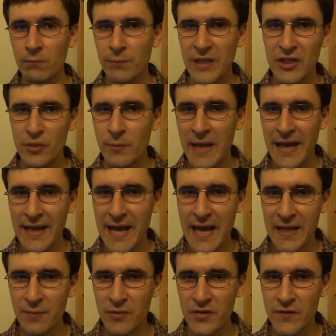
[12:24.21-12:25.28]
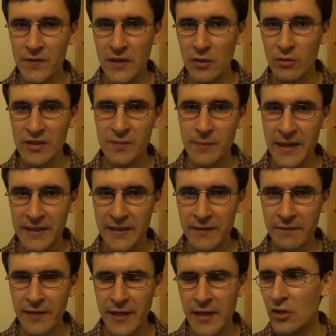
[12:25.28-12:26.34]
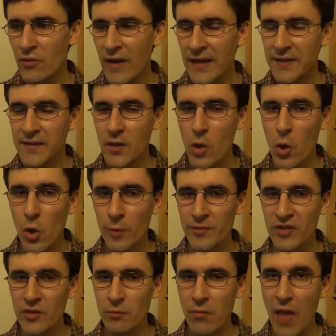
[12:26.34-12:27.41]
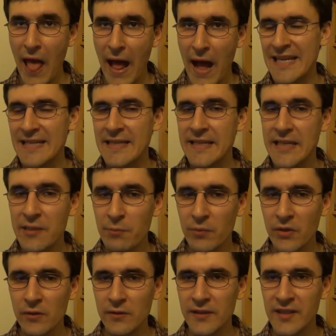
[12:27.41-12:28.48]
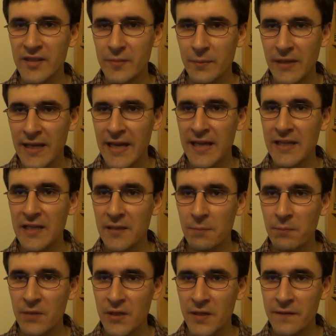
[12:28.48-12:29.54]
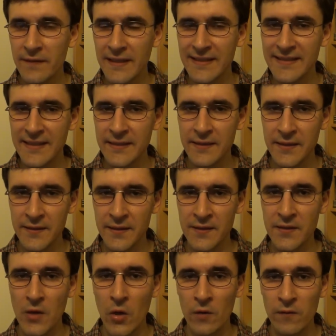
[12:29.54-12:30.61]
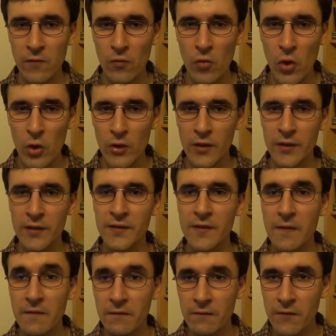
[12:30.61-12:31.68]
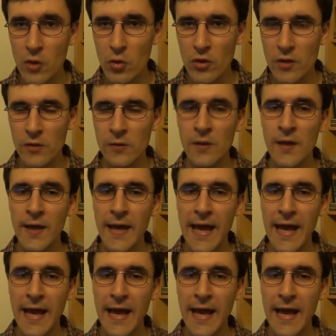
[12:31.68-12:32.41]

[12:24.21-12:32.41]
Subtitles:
pitch black atmosphere respectively, the tracks Corpse de Black and Dimple displayed the perfect synthesis of Walker's vocal